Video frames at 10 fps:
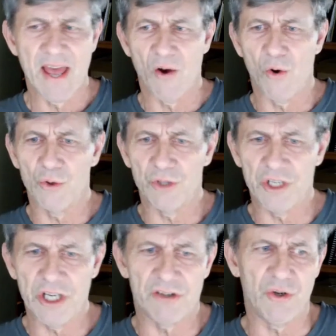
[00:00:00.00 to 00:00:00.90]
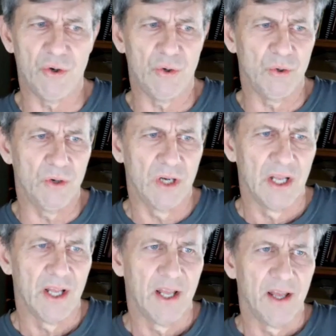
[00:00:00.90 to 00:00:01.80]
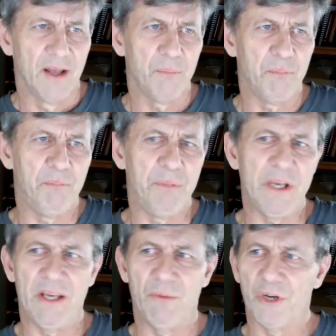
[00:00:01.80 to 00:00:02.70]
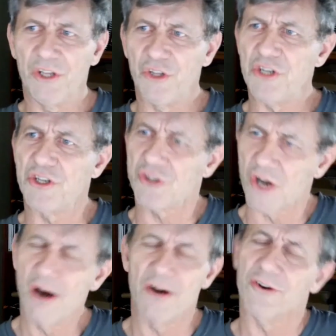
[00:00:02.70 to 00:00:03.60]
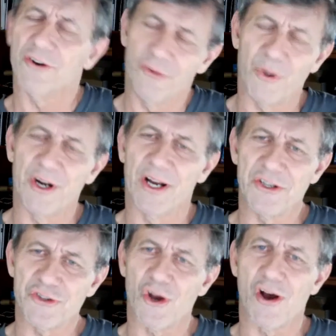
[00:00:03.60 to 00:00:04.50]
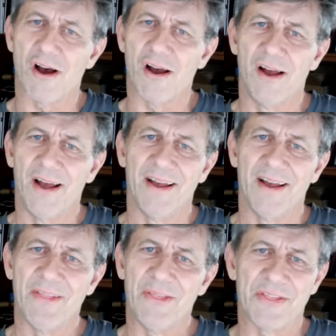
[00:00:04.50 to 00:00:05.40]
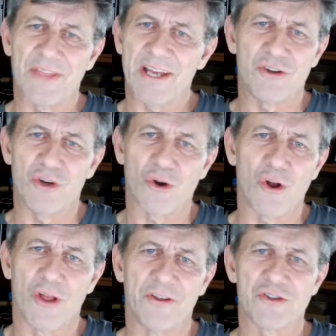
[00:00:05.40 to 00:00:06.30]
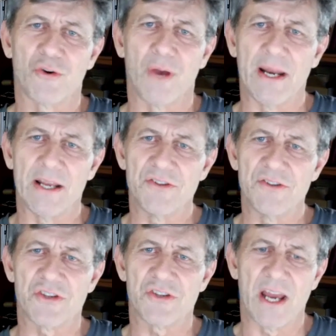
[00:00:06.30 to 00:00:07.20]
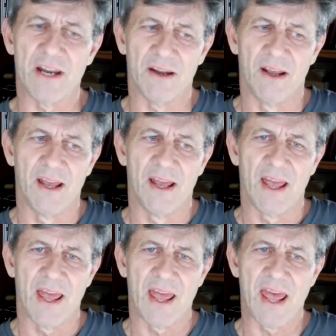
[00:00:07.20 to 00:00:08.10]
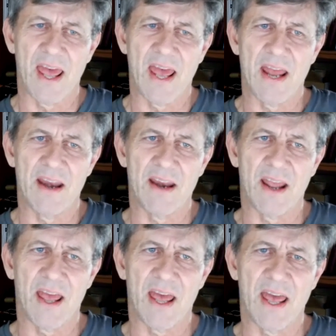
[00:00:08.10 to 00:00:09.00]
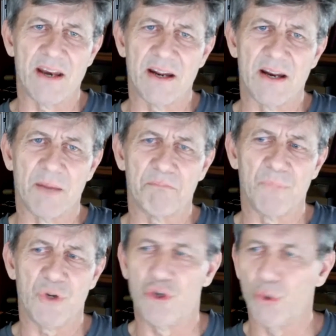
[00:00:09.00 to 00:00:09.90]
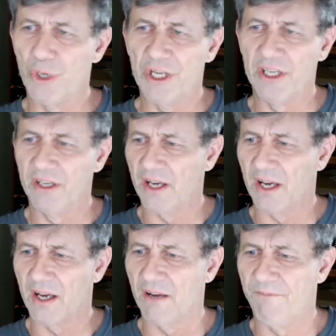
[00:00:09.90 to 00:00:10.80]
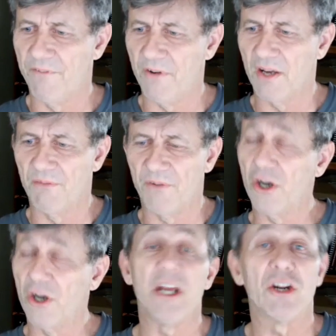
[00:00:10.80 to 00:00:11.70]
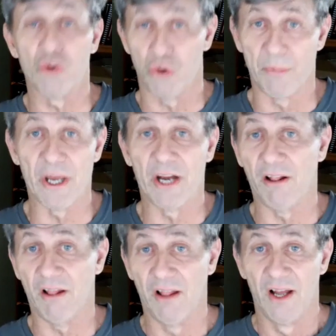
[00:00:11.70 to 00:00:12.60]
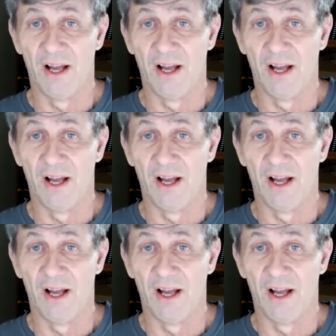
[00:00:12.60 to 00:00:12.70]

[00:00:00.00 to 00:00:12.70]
only to be really disheartened when I saw that they took all this great insight and ended up doing a very incremental